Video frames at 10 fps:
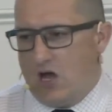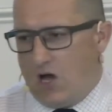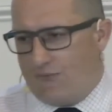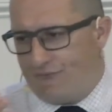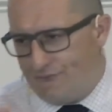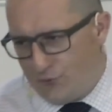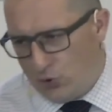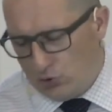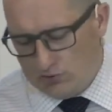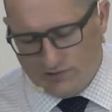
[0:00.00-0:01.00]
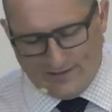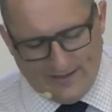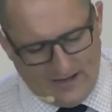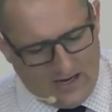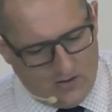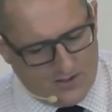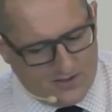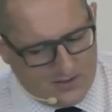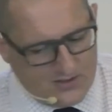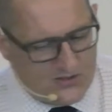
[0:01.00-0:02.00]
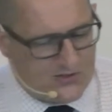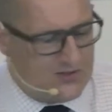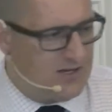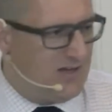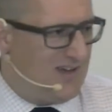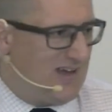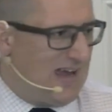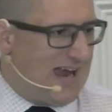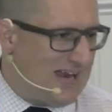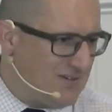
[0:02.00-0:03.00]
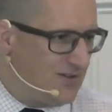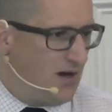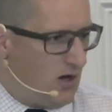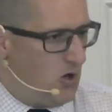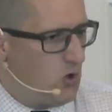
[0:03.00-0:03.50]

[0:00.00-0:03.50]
our full inheritance, and our